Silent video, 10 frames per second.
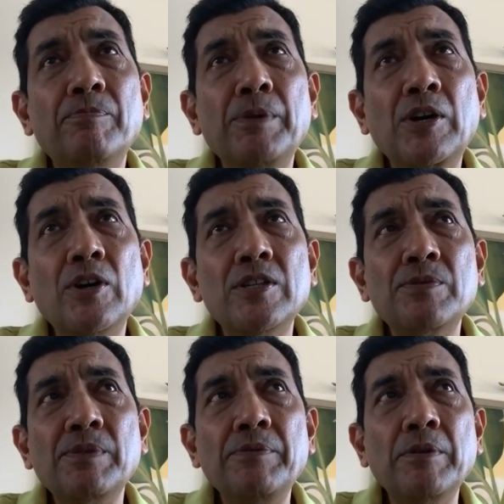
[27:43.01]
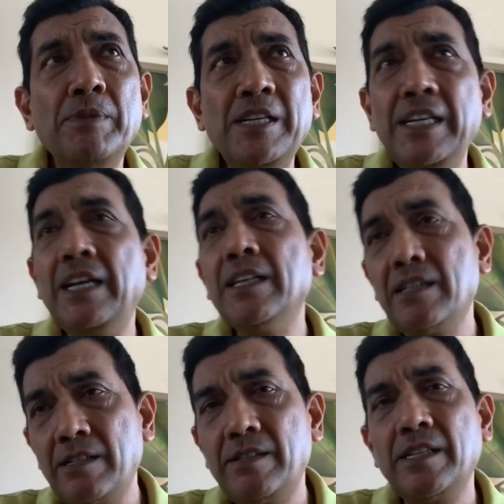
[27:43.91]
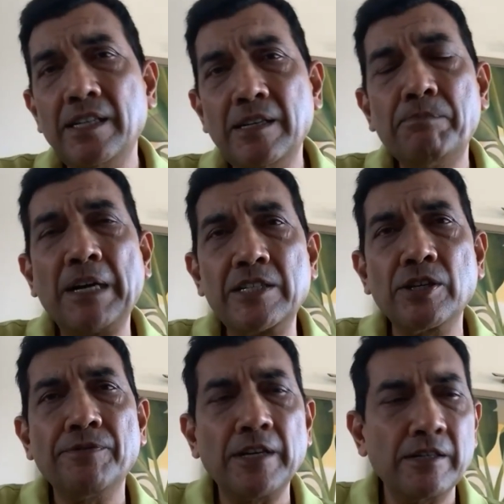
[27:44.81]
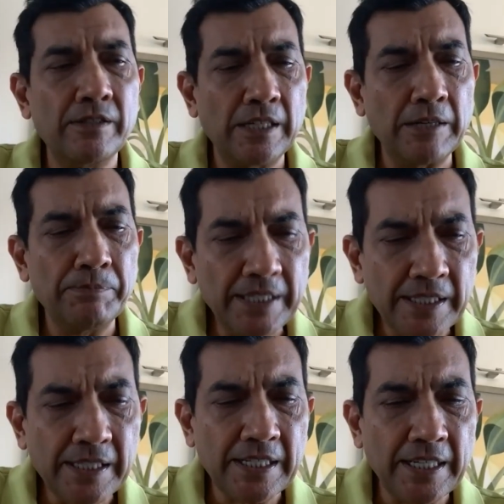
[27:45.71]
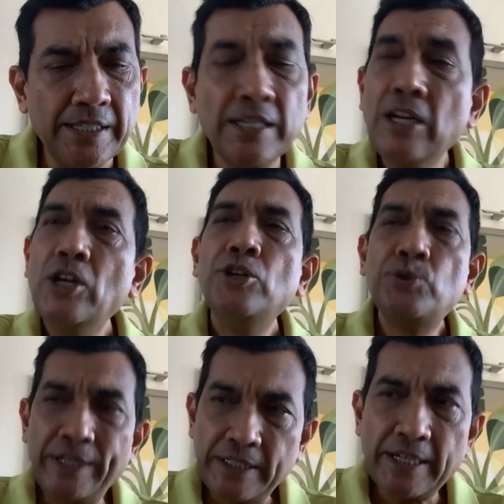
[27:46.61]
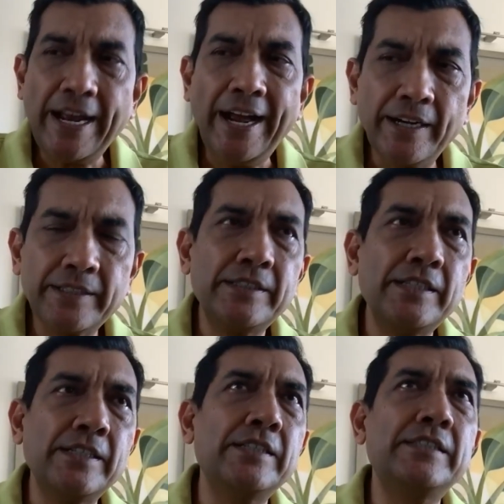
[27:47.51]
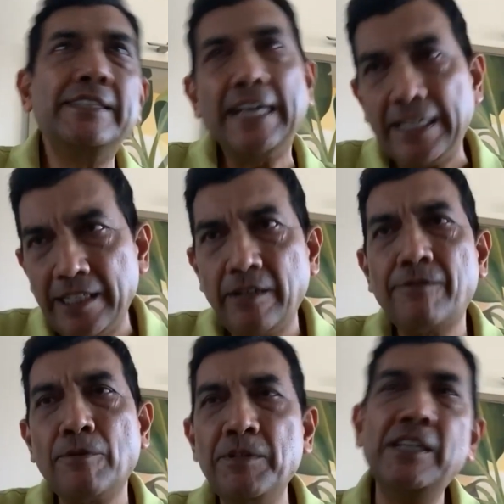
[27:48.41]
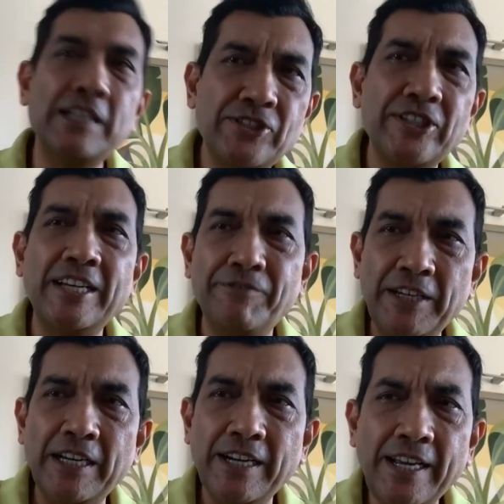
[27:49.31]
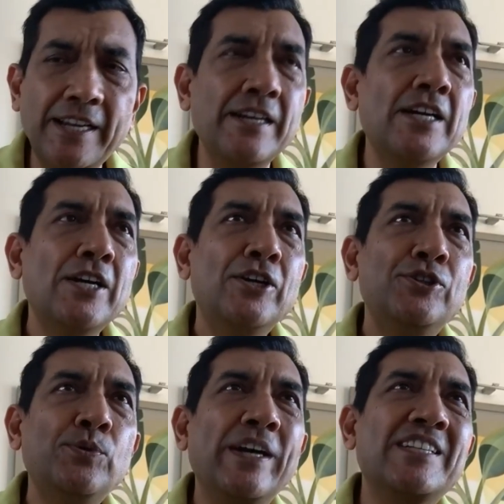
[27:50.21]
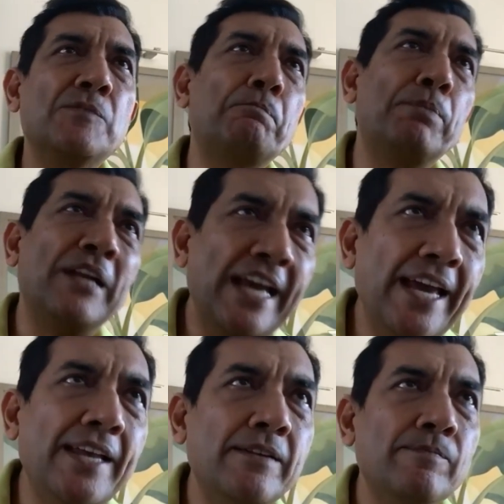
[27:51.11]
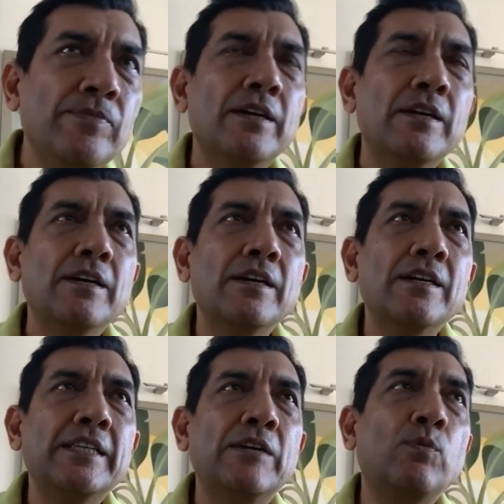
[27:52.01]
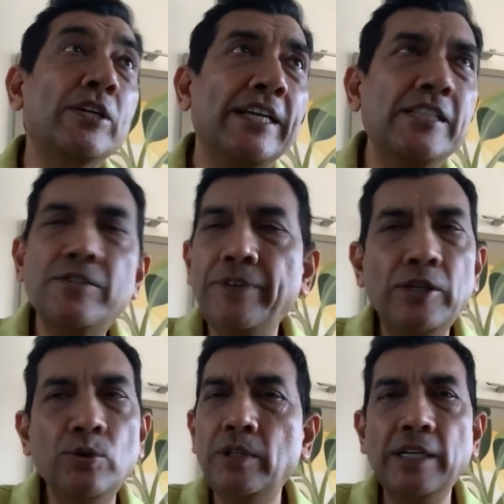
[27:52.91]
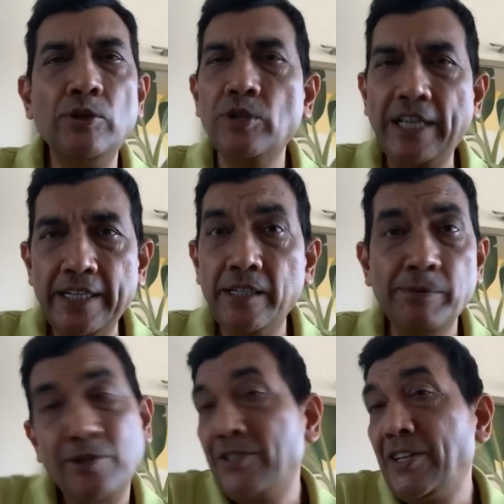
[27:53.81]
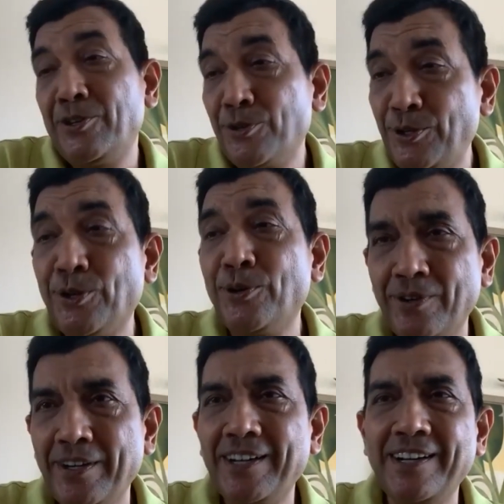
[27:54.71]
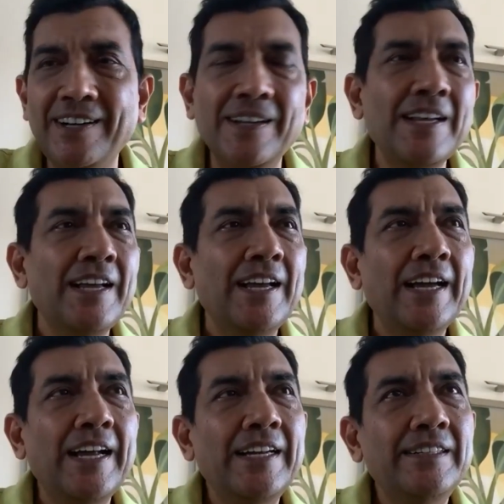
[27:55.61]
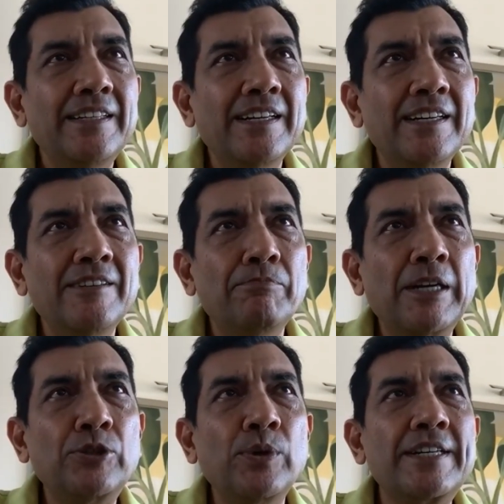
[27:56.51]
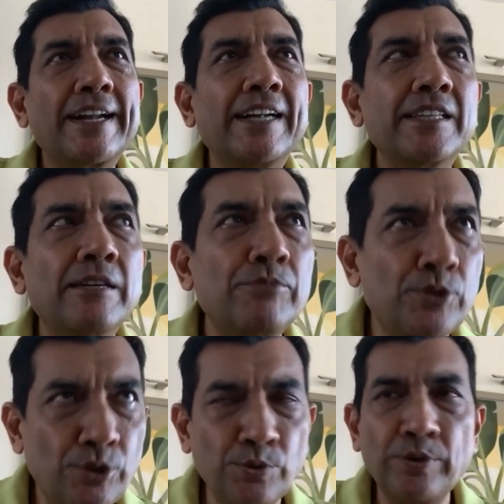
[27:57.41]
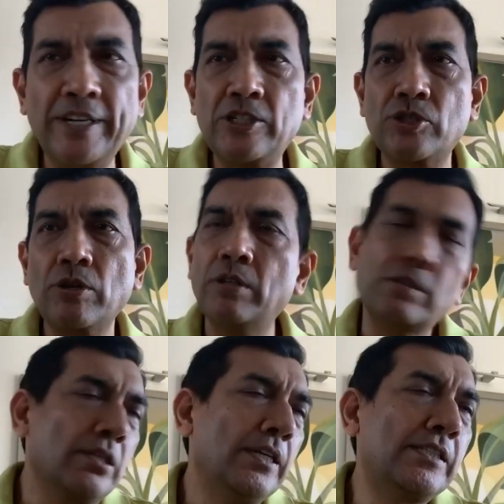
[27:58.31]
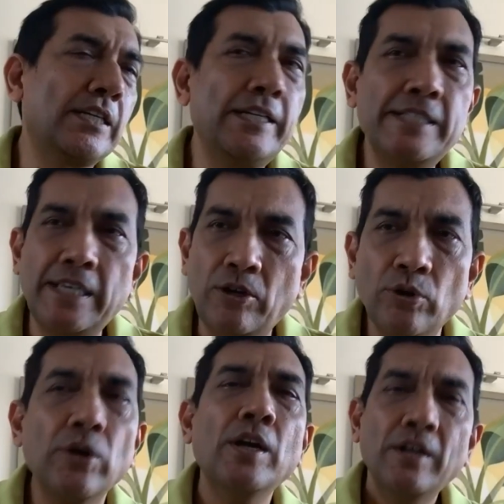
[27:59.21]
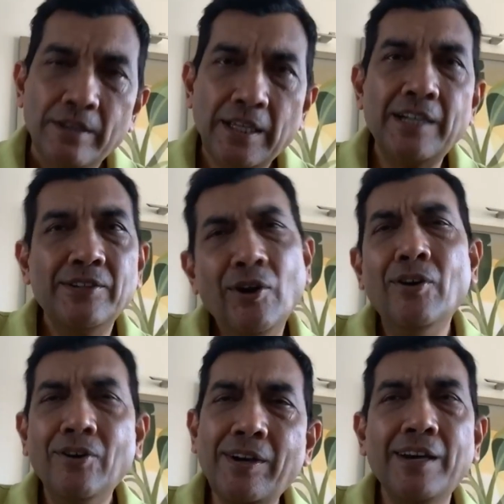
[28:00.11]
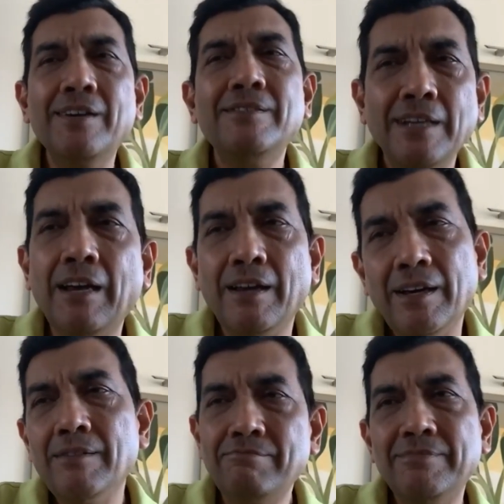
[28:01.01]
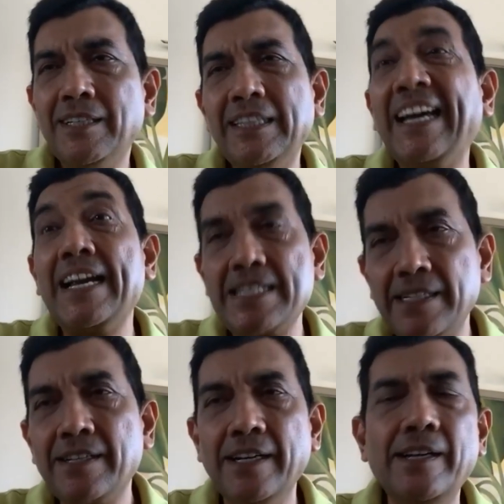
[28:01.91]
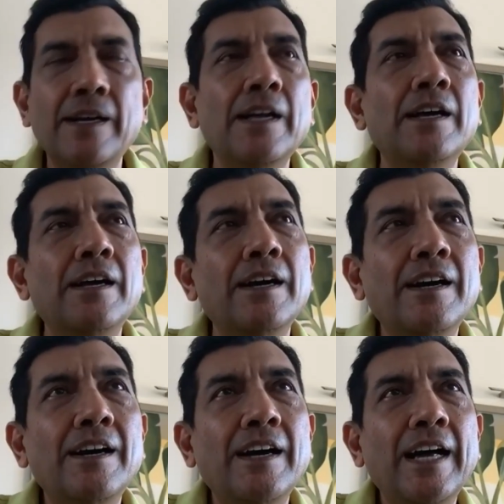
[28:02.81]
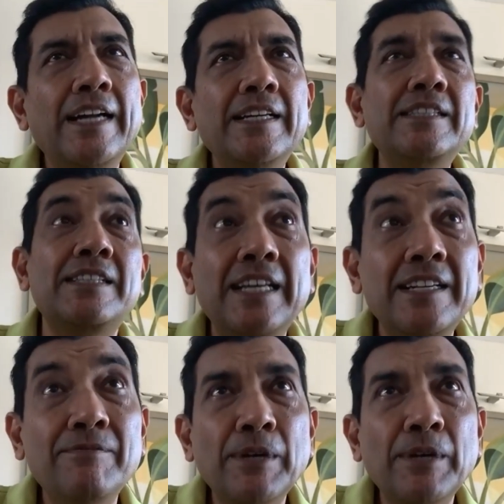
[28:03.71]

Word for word: because when we are building other parts of our businesses to attract talent from the industry that we are in, to explain uh, that what else we do, they don't get it because they don't know. Uh, and uh, but to attract them through restaurants, it's a easy go. That hmm. oh okay yeah yeah yeah they get it right. Uh, and it's then